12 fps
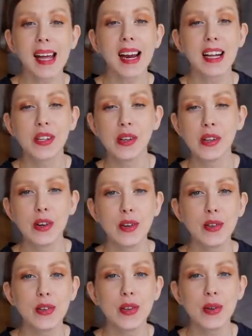I'd like to
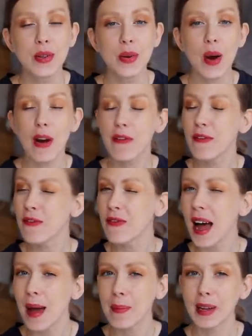introduce you to a
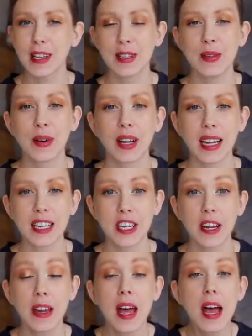fabulous new
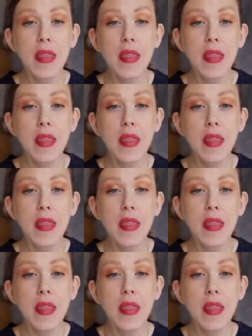collection,